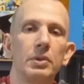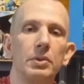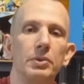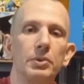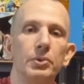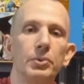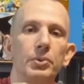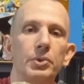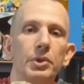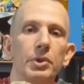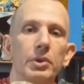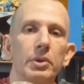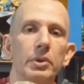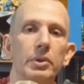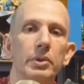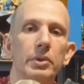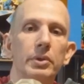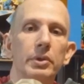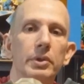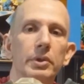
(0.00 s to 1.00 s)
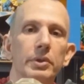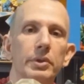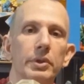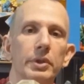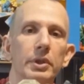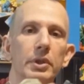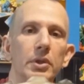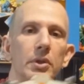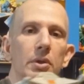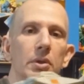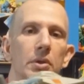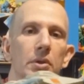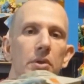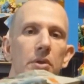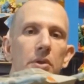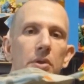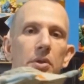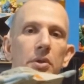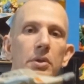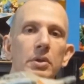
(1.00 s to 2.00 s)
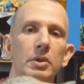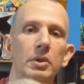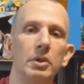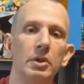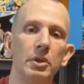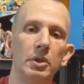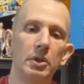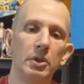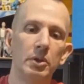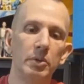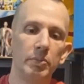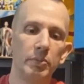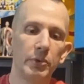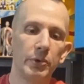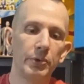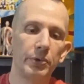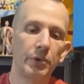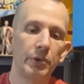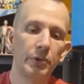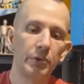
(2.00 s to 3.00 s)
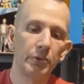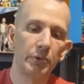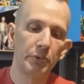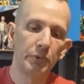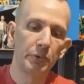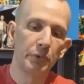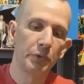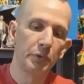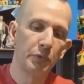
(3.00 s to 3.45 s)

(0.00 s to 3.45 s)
Luke in there, with the little